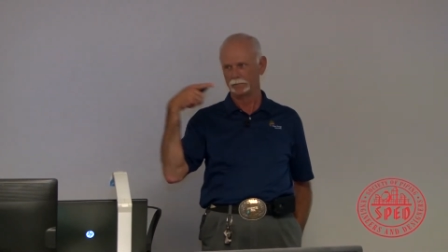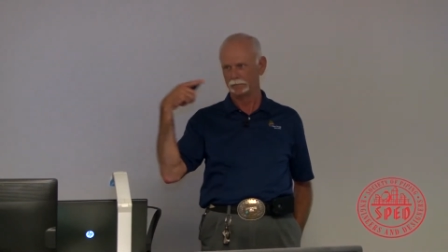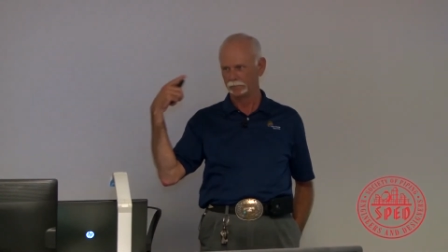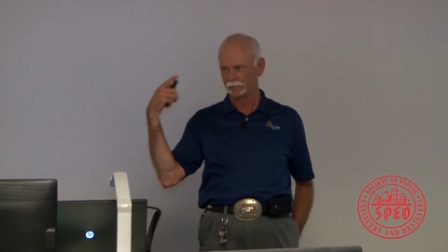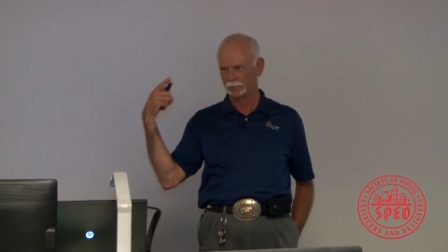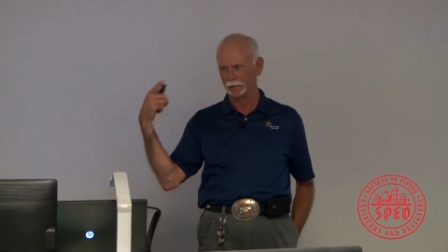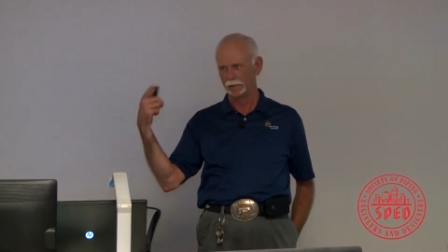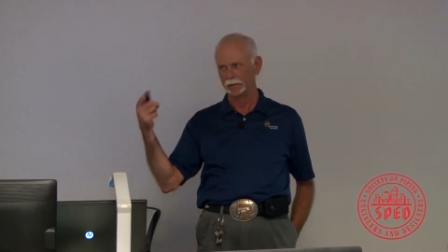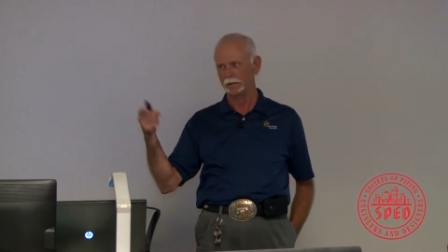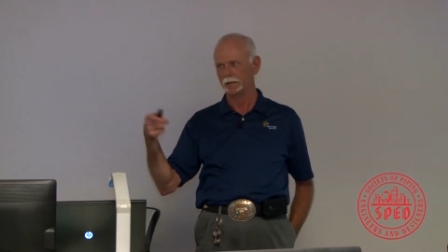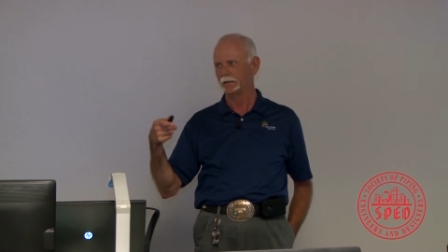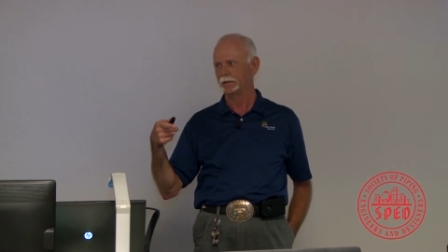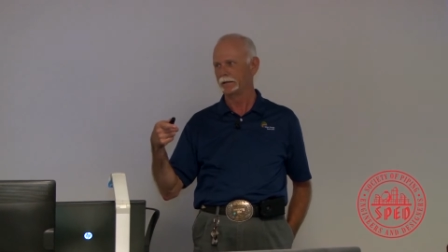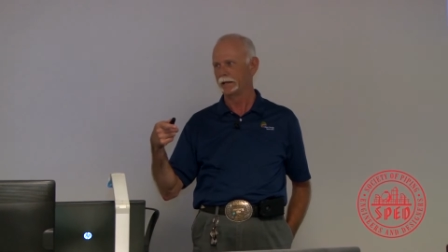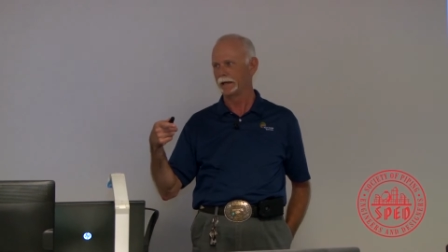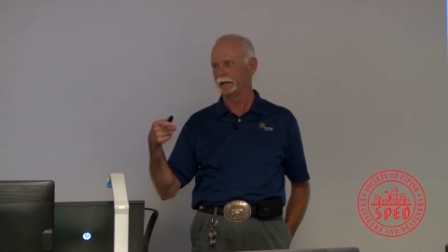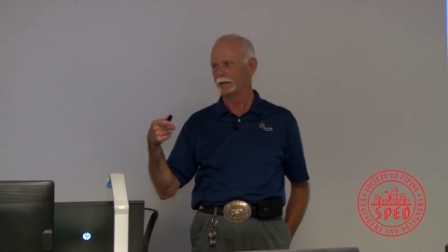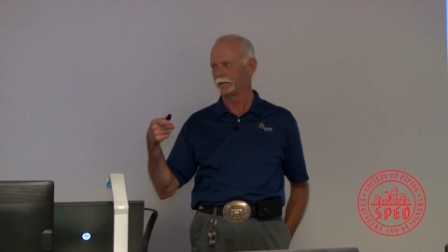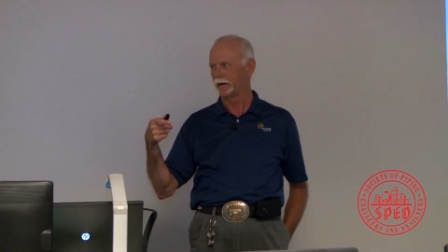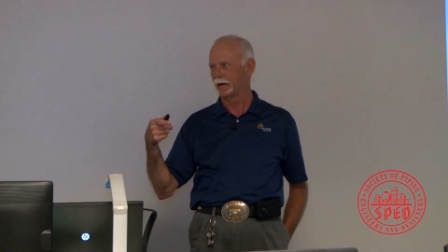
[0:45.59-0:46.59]
Really look
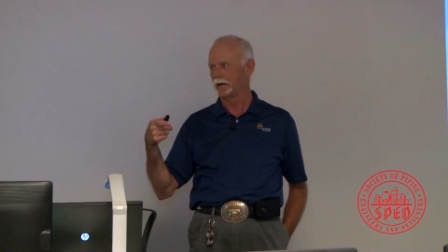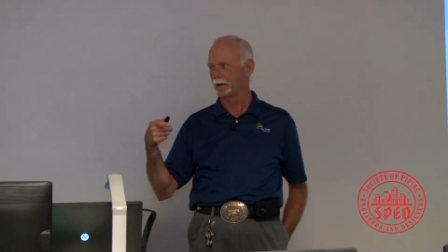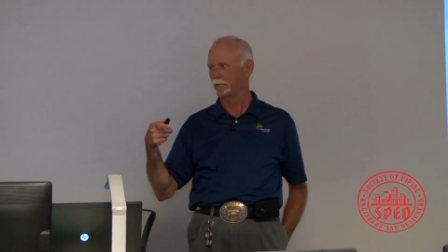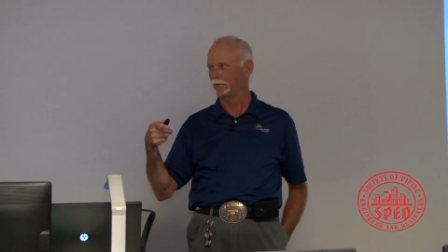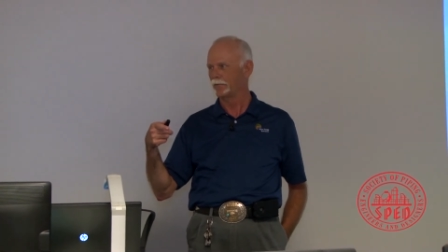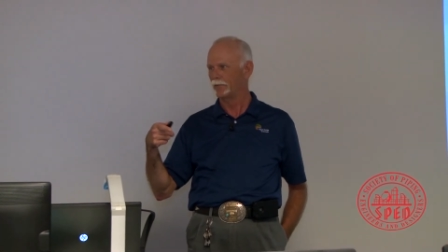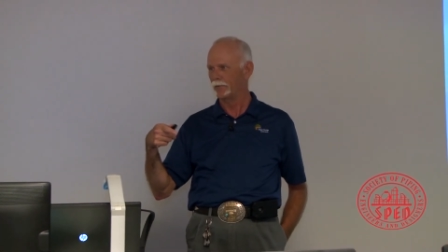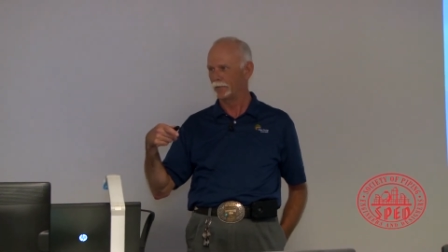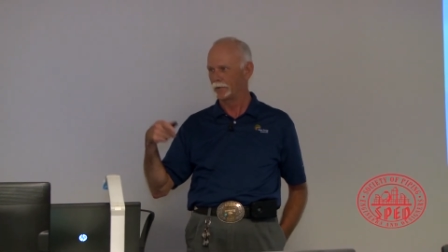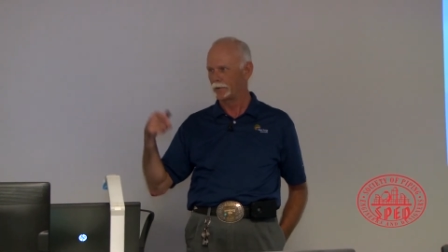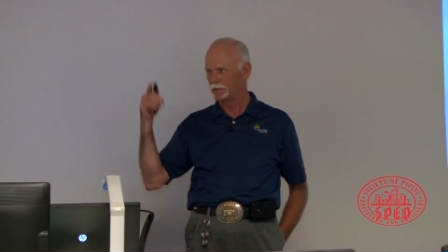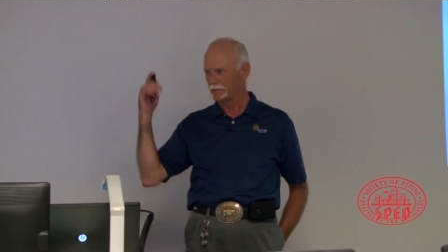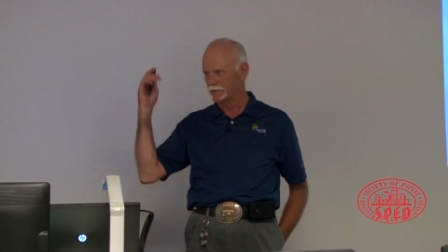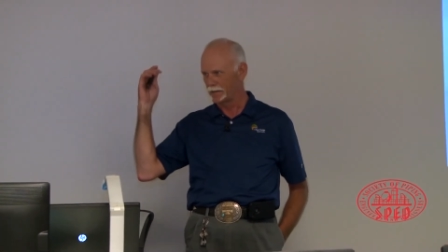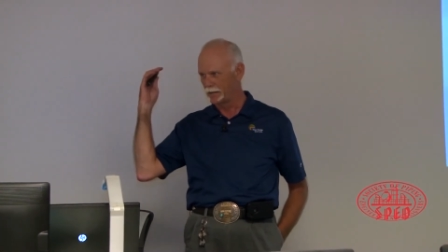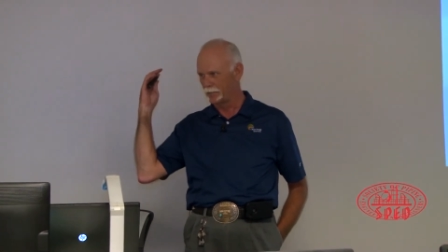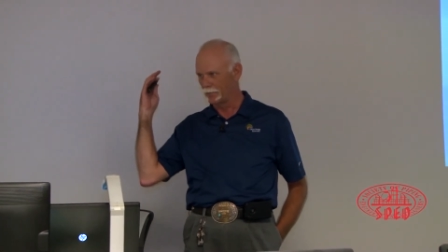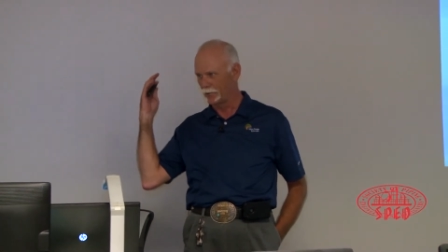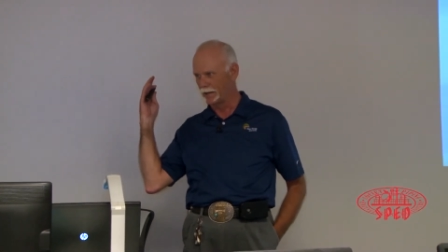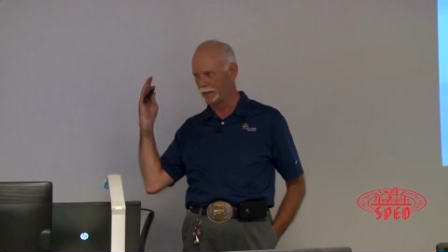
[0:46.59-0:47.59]
at it there before you
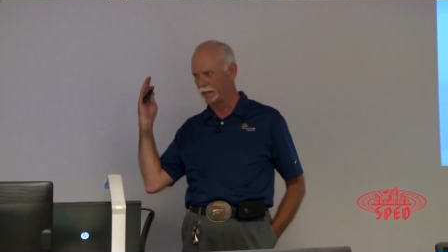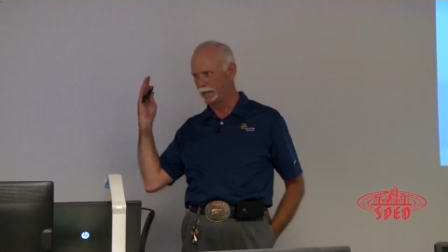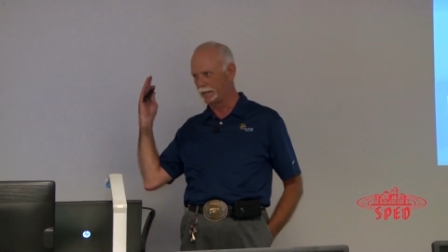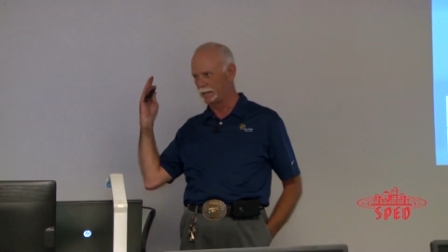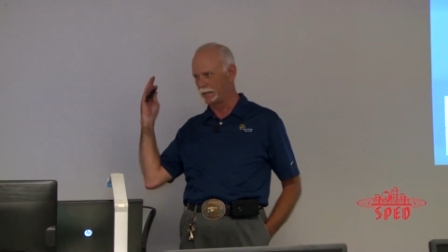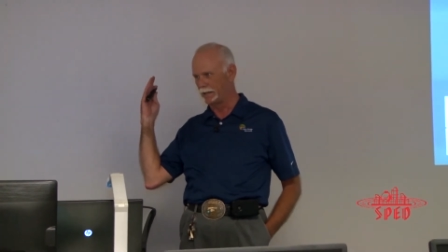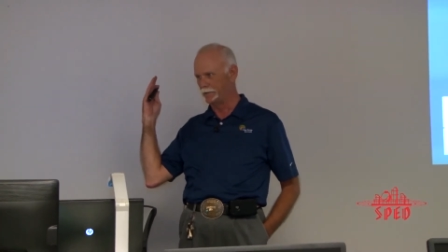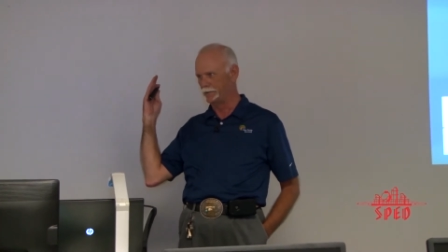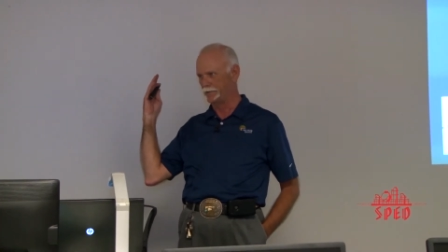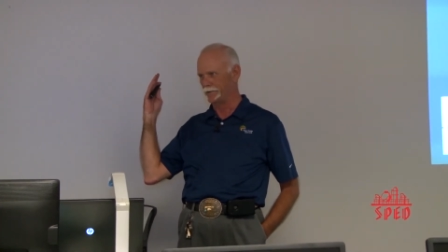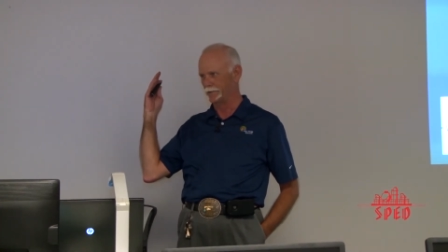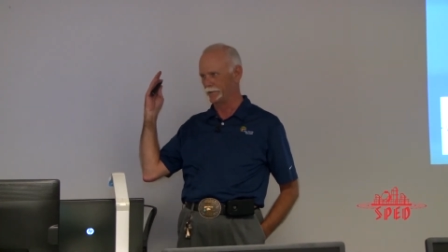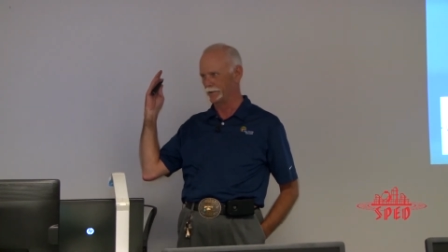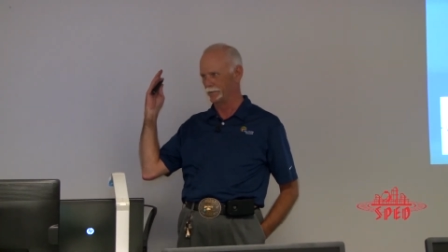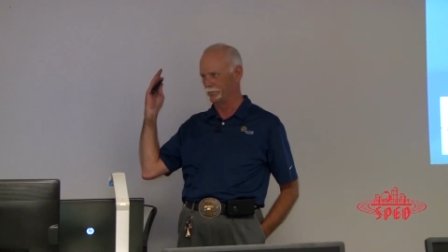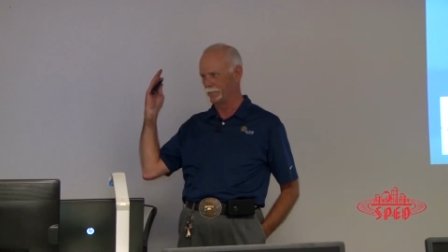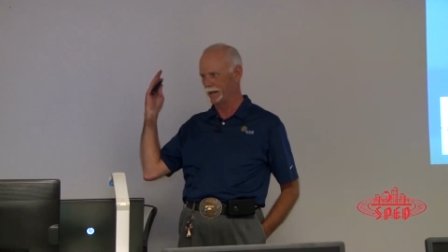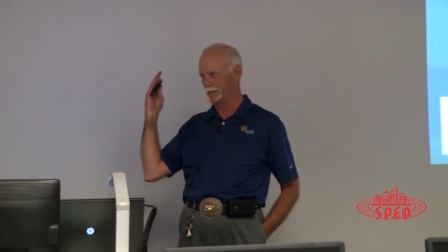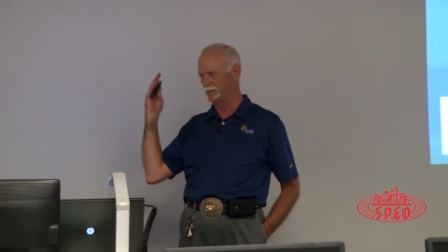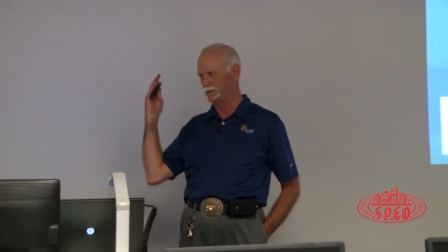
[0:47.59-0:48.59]
say what he did to it
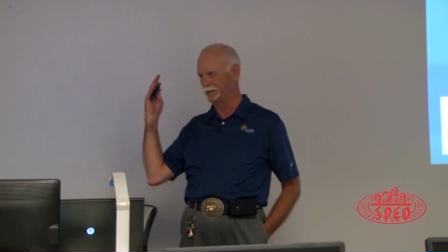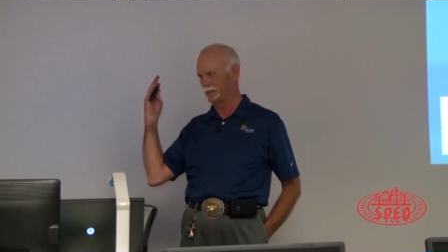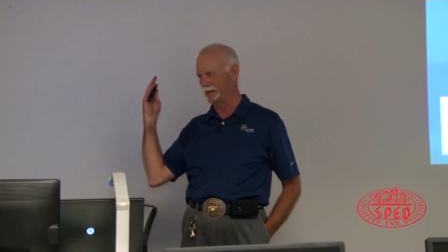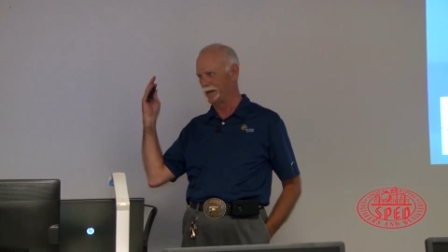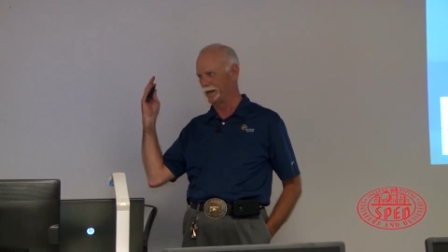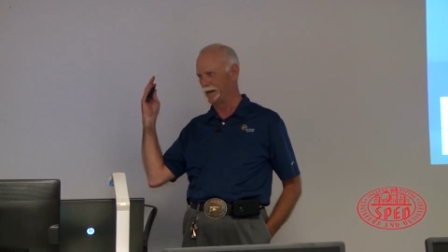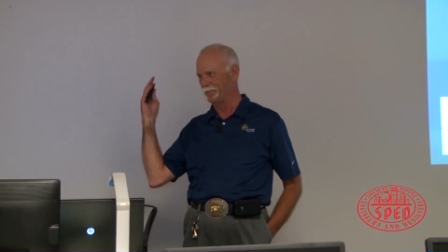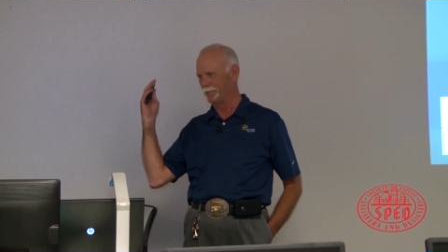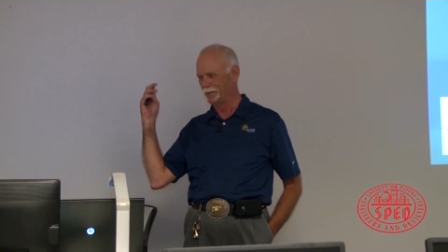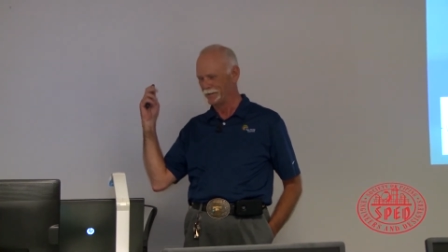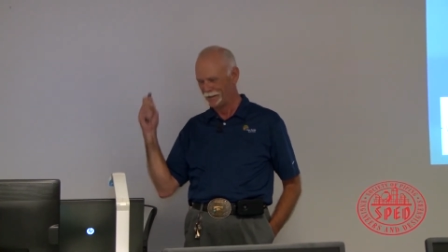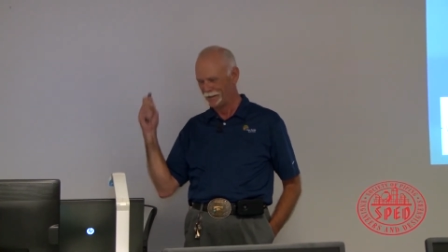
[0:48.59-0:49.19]
messed it up.